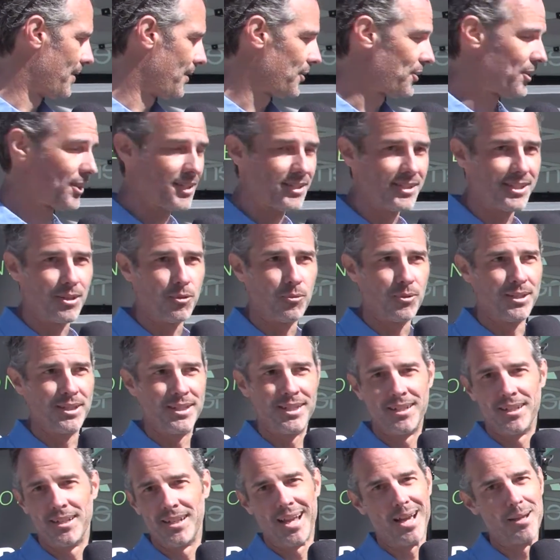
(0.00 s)
things that would
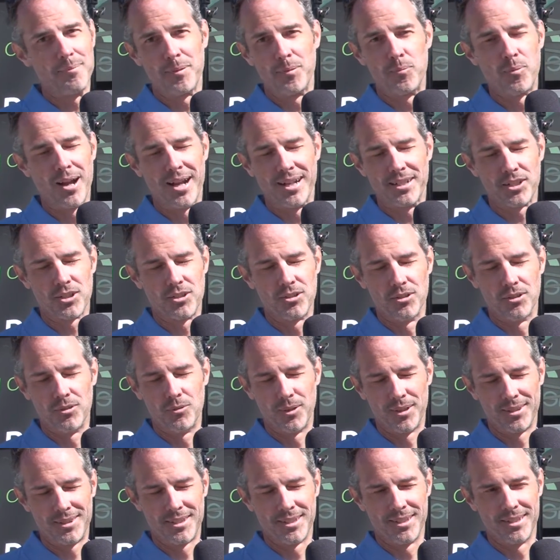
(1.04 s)
not be practical
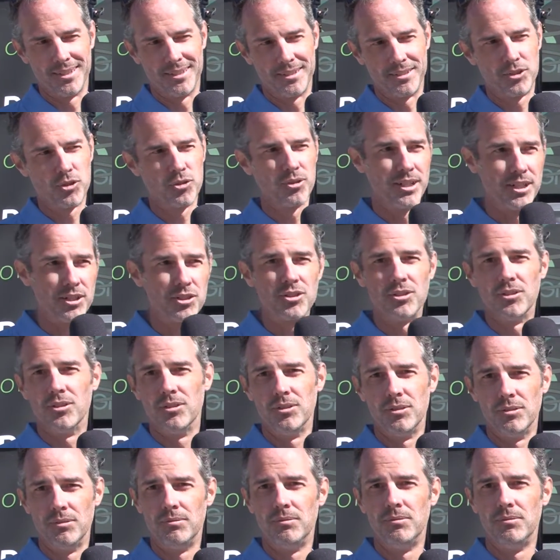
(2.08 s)
with the
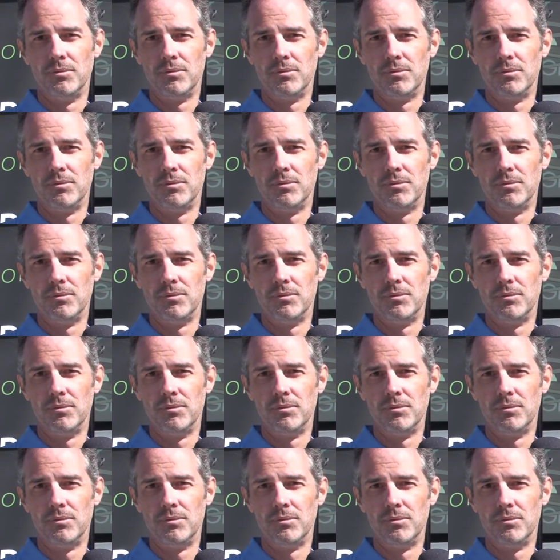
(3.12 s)
traditional